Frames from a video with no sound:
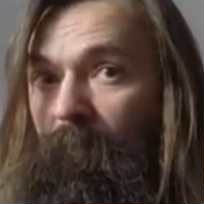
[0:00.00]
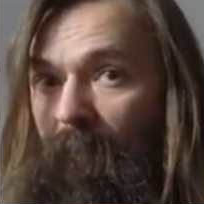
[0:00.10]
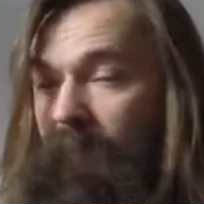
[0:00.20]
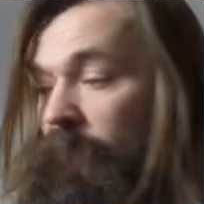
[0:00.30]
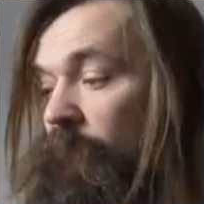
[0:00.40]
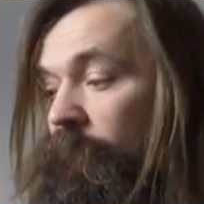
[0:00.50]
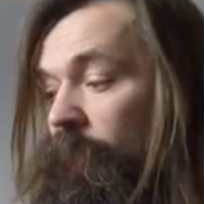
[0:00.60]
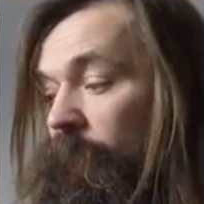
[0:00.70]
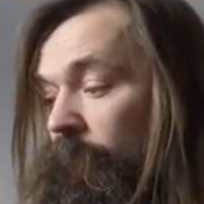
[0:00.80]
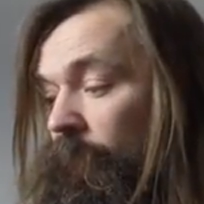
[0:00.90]
That's the
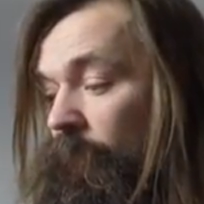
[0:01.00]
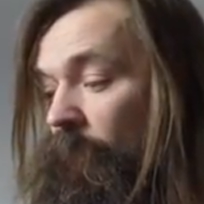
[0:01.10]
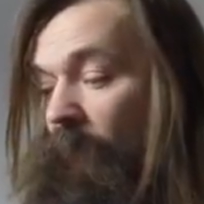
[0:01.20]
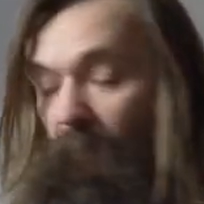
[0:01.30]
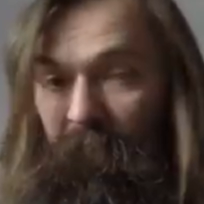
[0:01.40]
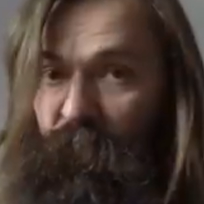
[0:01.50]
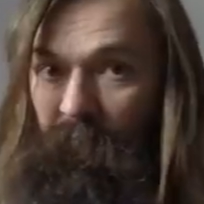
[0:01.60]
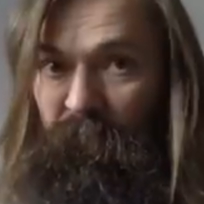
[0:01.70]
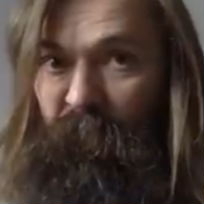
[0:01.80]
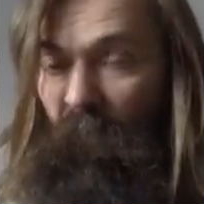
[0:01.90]
key.
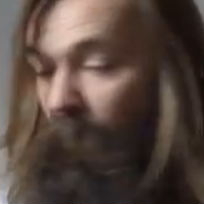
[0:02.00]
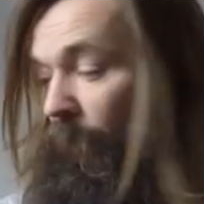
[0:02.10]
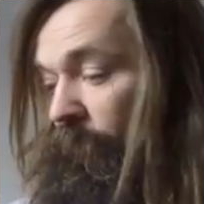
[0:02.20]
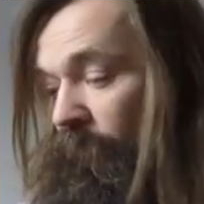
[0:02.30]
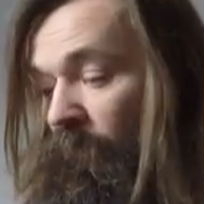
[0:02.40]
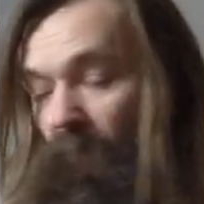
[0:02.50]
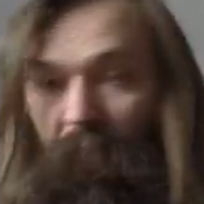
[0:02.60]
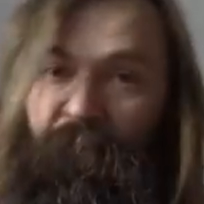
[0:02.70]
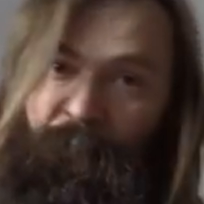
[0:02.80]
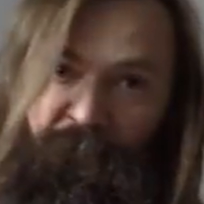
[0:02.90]
They're
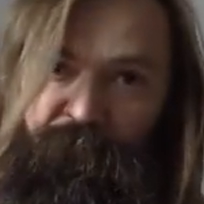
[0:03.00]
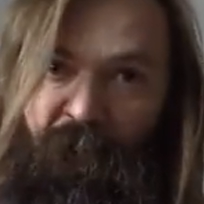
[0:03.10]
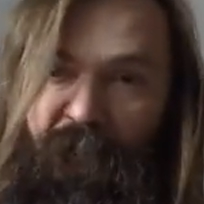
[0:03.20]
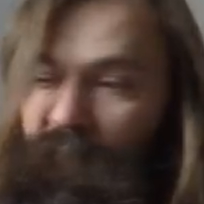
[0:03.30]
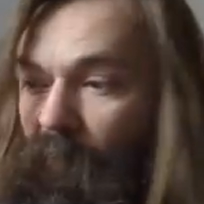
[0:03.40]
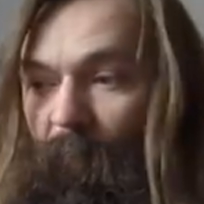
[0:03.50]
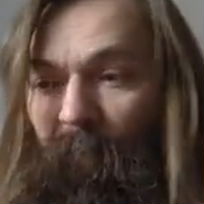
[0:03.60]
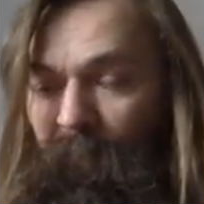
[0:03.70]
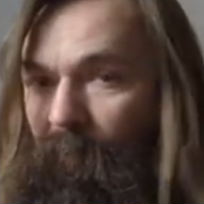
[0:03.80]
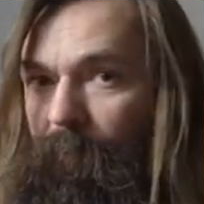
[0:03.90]
both drain, they're
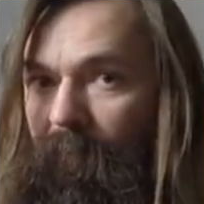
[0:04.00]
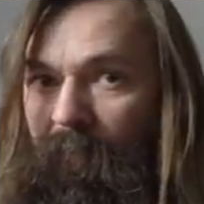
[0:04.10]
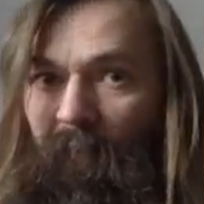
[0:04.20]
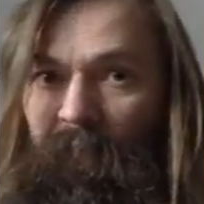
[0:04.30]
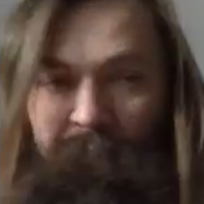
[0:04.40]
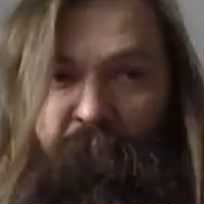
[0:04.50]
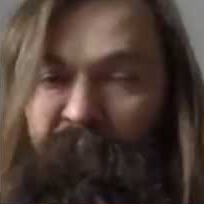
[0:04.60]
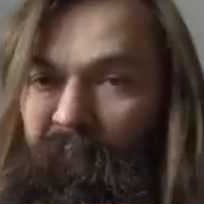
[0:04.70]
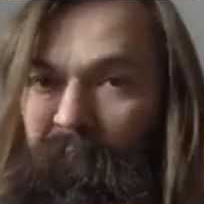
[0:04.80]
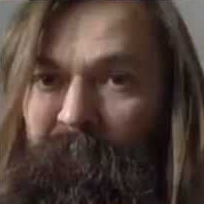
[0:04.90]
both grippy, they've both
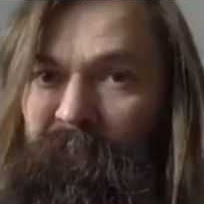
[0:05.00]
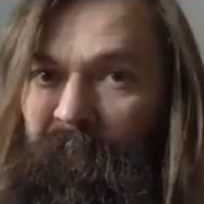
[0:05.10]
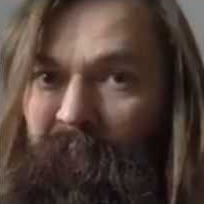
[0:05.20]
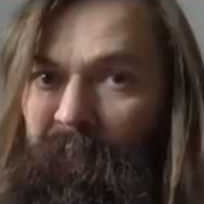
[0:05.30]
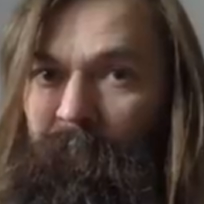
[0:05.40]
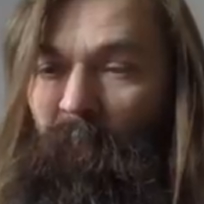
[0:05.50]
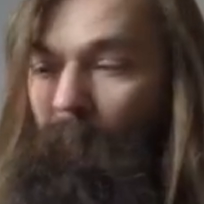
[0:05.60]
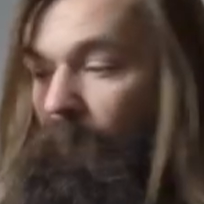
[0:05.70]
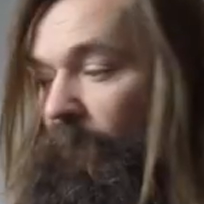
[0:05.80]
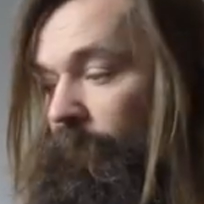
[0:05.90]
got the new StickyGrip
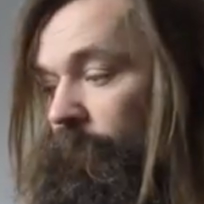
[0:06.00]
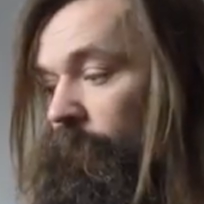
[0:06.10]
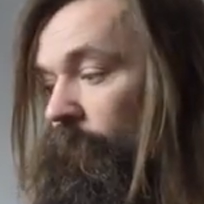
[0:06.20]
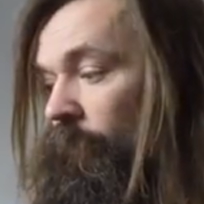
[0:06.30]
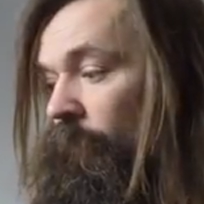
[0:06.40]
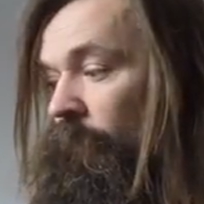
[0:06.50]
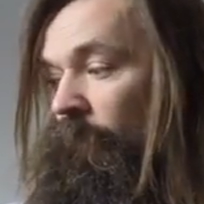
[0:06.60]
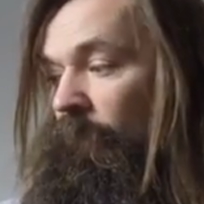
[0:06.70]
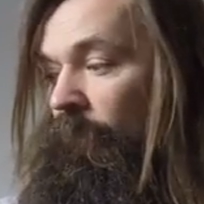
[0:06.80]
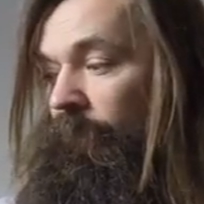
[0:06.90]
compound.
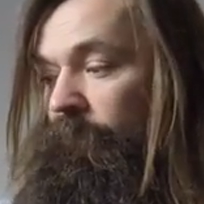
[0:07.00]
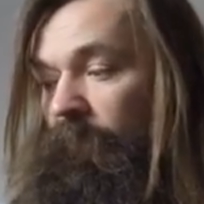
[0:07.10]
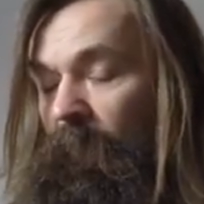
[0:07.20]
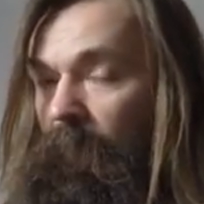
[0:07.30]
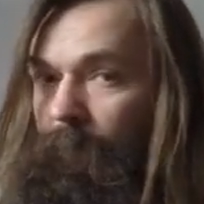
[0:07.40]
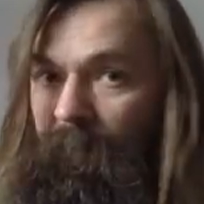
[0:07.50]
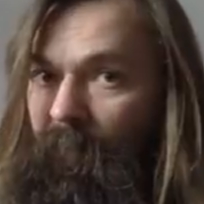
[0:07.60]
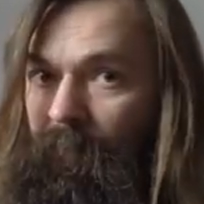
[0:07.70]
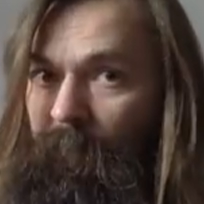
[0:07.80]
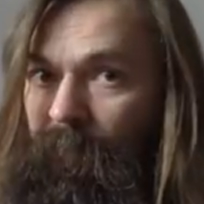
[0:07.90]
They're going to be
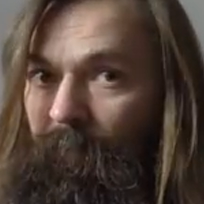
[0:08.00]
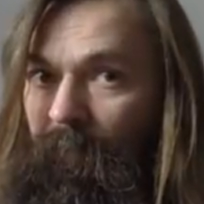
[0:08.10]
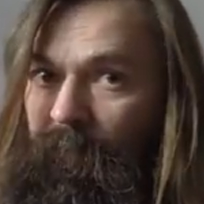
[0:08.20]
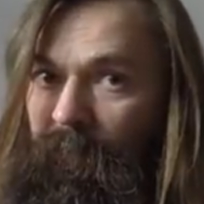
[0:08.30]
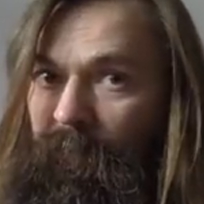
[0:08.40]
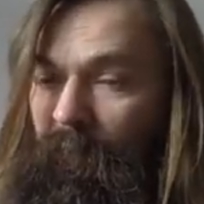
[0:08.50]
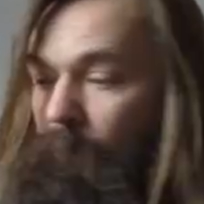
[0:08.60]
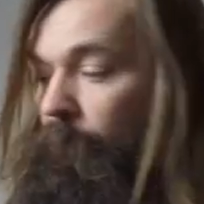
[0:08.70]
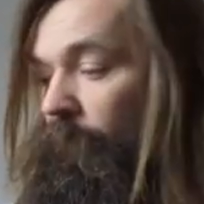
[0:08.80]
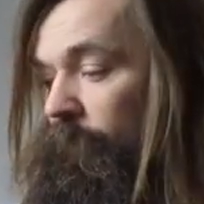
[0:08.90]
great for obstacle races.
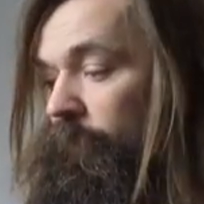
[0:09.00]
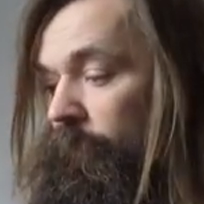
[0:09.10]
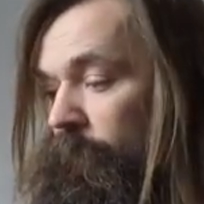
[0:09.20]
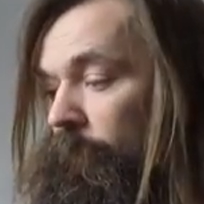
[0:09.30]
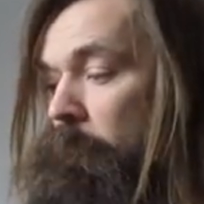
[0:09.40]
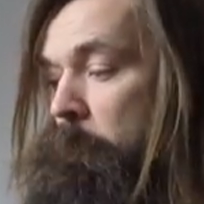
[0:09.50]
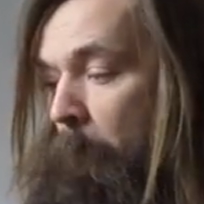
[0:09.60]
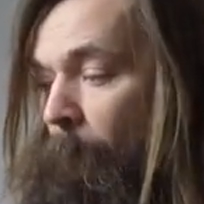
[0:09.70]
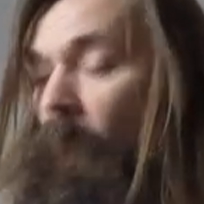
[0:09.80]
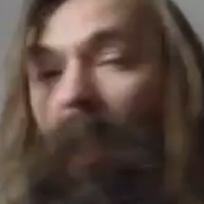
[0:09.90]
But
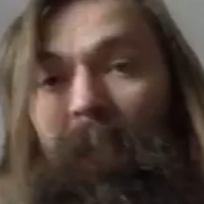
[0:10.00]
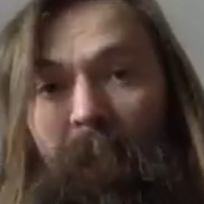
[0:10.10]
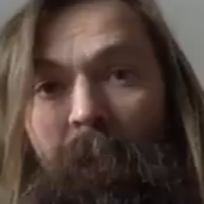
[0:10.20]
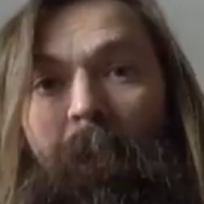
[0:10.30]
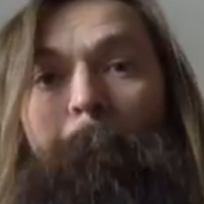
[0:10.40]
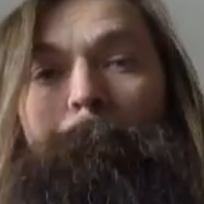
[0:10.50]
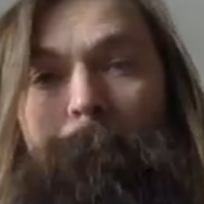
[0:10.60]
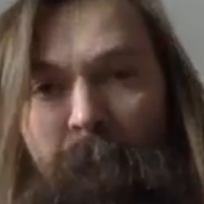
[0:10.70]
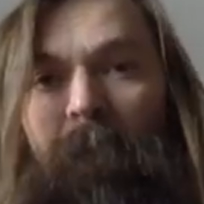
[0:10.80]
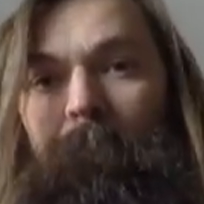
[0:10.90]
my
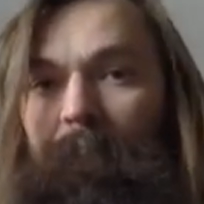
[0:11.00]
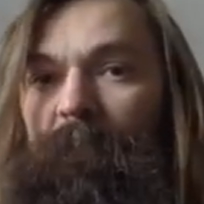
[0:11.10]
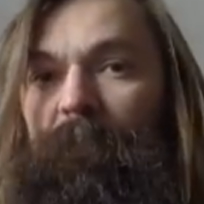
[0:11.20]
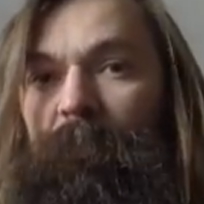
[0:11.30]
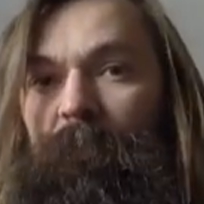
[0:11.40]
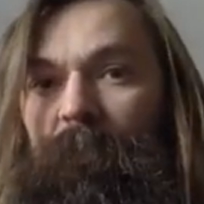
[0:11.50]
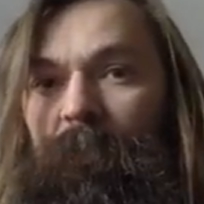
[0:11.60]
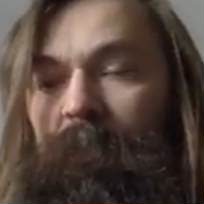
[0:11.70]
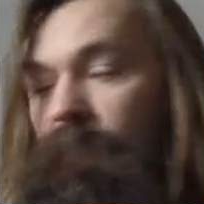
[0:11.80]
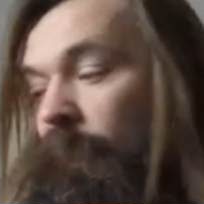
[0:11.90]
personal
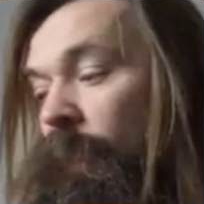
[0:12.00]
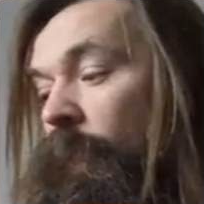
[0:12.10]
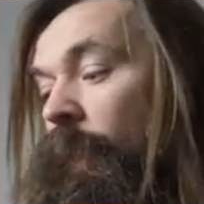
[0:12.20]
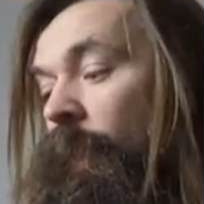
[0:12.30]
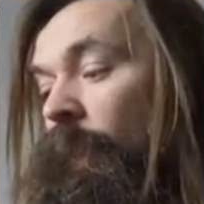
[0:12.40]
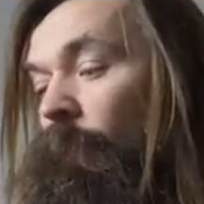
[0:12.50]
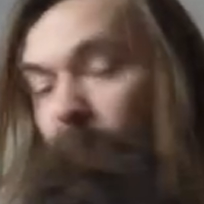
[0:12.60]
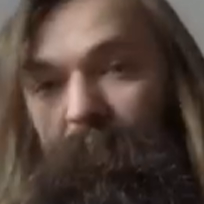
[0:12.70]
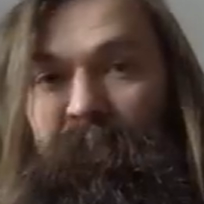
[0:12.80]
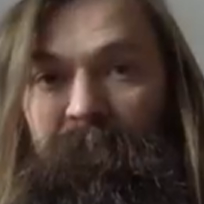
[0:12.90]
choice
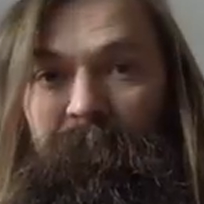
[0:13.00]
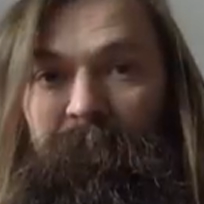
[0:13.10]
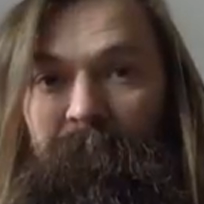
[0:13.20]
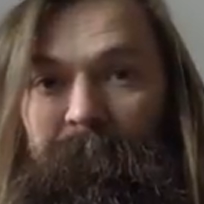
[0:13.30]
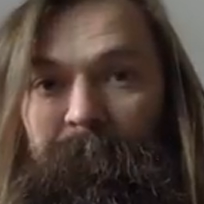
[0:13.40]
would be the 210.